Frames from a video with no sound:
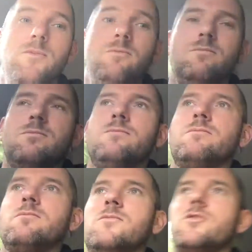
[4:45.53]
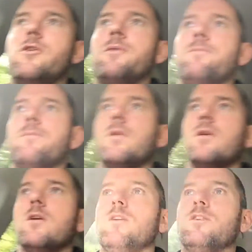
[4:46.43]
Oh, sorry,
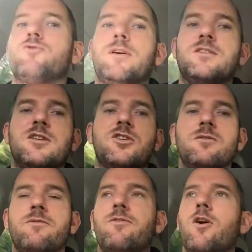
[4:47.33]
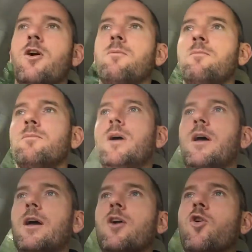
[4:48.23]
the transition from
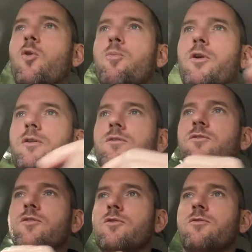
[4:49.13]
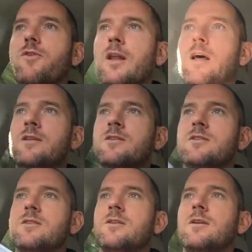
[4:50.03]
uh, corporate to
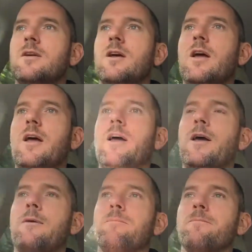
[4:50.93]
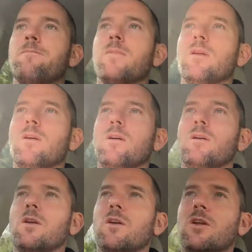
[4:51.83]
freelance. Um,
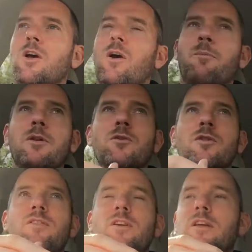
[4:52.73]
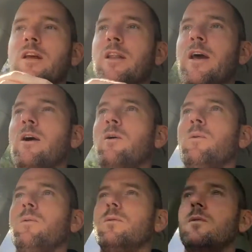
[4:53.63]
you know, I've been doing this a year
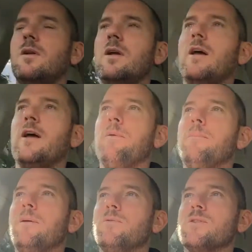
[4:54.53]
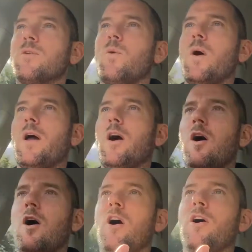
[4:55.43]
now. Um, it was a, quite a
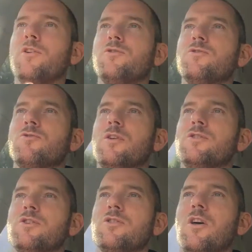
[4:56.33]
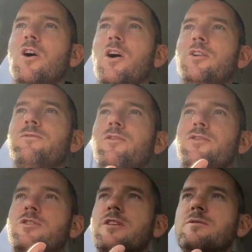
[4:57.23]
hard transition, the hard
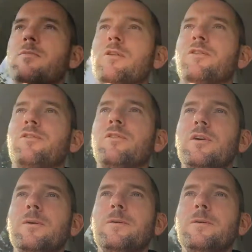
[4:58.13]
first six months